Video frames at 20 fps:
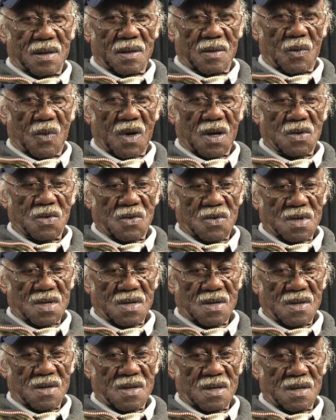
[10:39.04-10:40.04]
Watch what
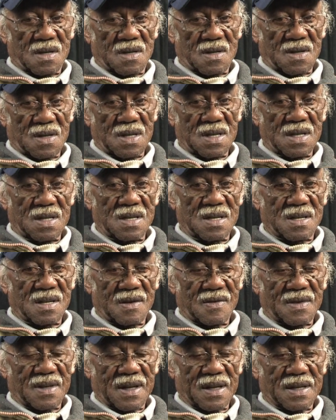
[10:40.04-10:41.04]
you eat,
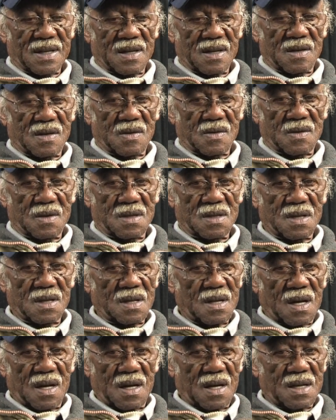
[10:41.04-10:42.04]
stuff like that. So
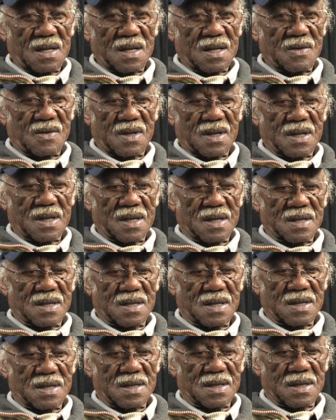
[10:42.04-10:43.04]
I didn't really get
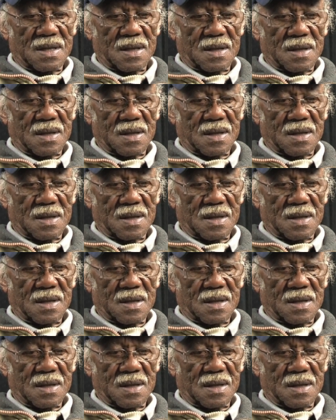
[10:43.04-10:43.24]
seasick.